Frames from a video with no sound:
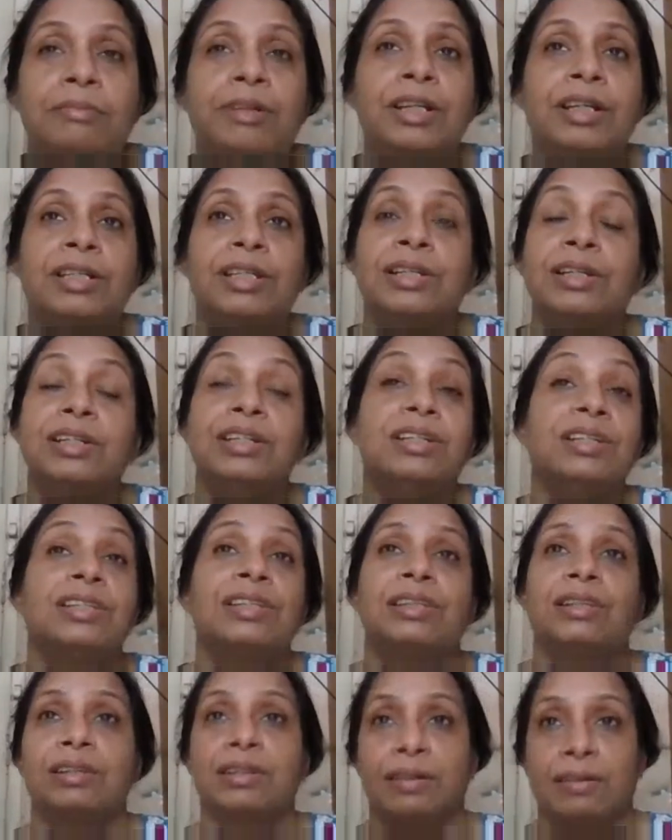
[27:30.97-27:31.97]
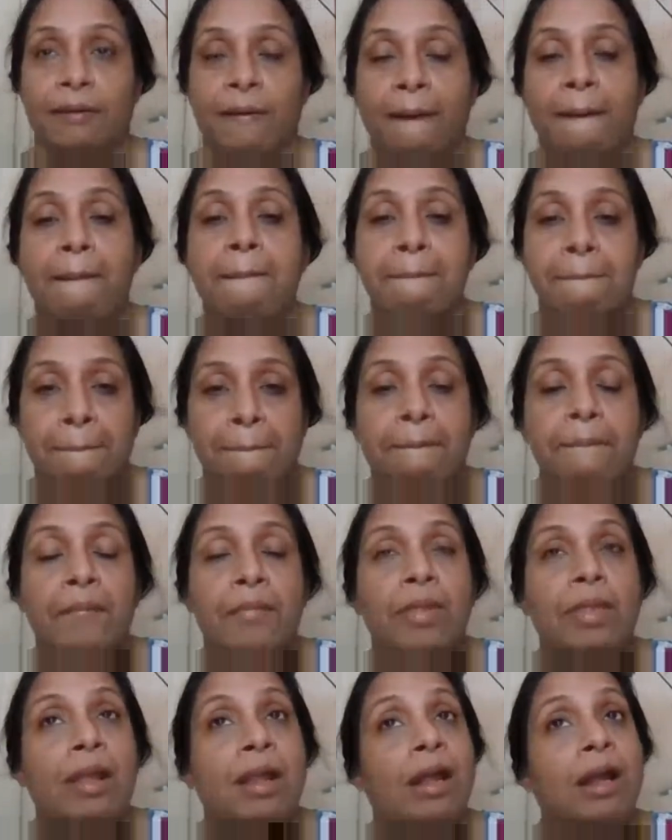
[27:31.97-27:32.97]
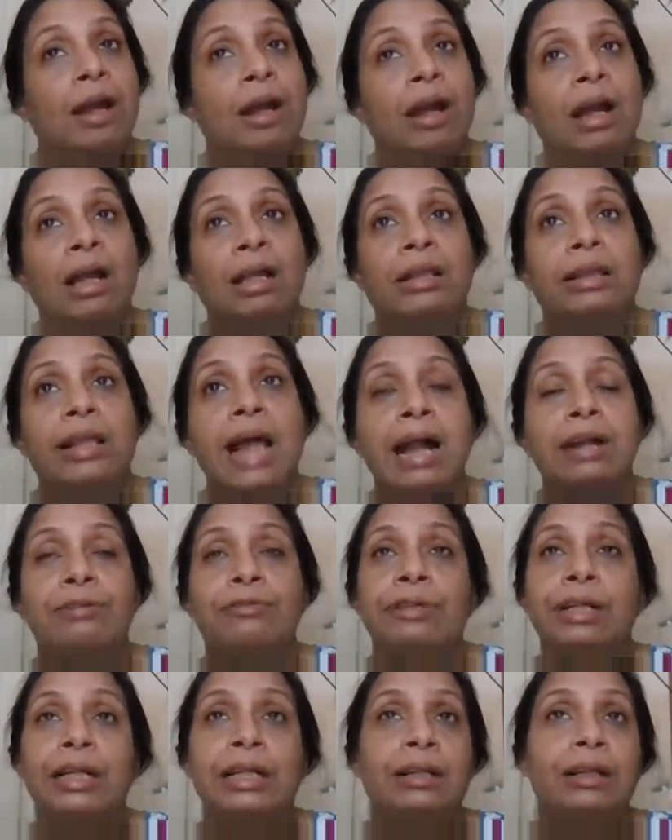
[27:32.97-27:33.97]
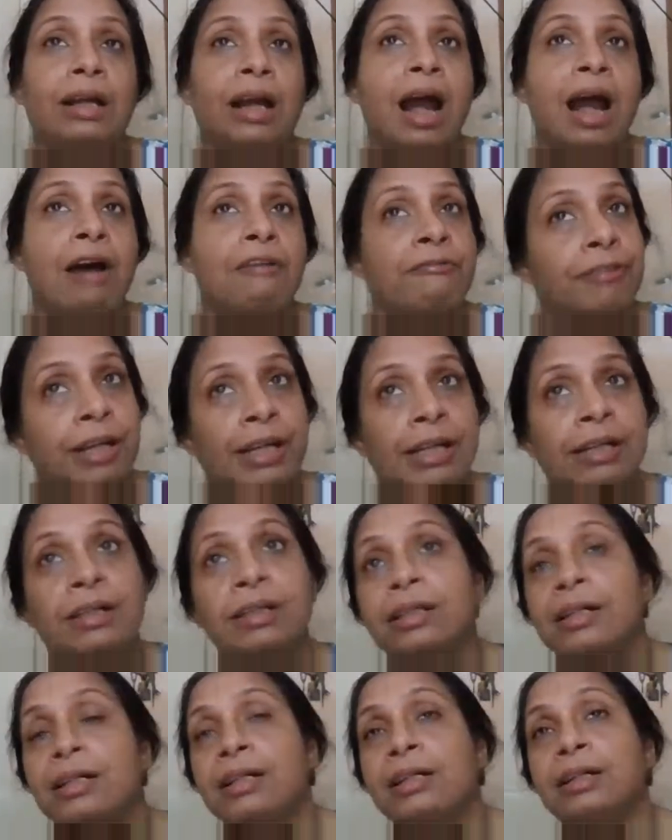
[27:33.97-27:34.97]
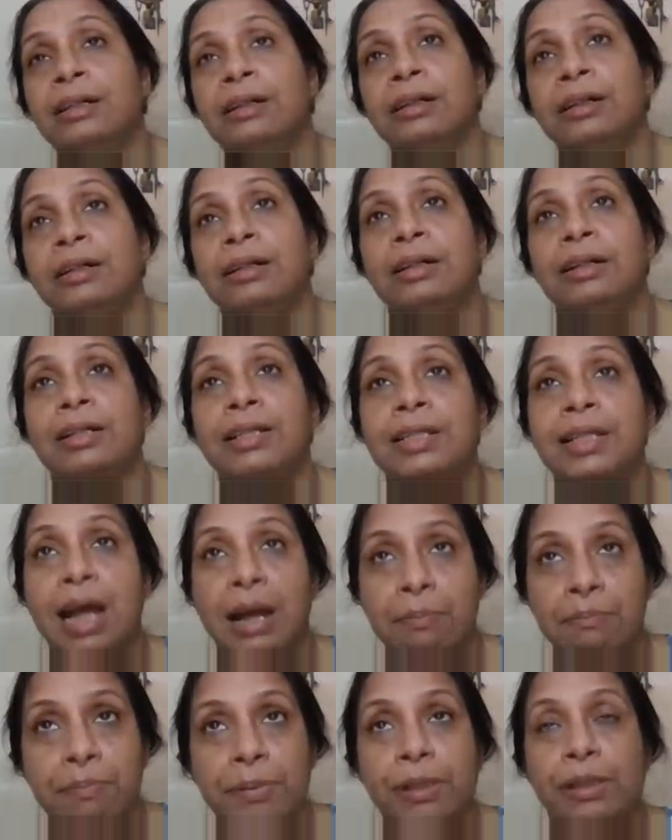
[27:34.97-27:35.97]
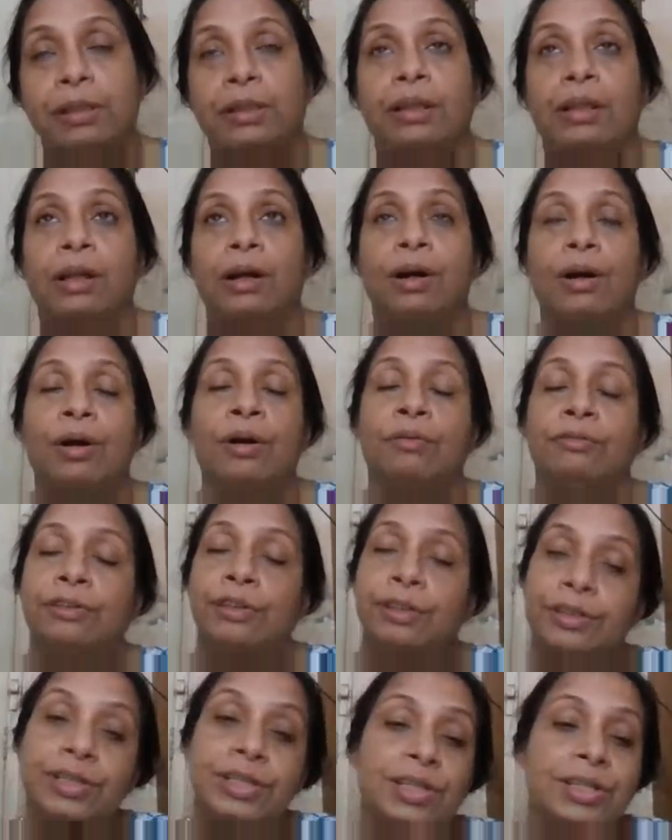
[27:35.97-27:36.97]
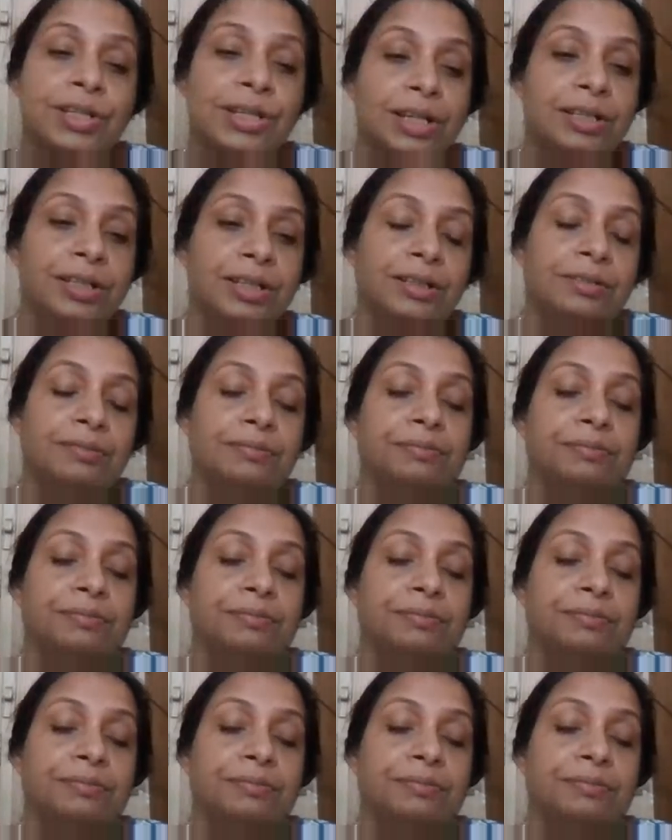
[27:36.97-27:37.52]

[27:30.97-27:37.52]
disease. That will affect the sample of the study.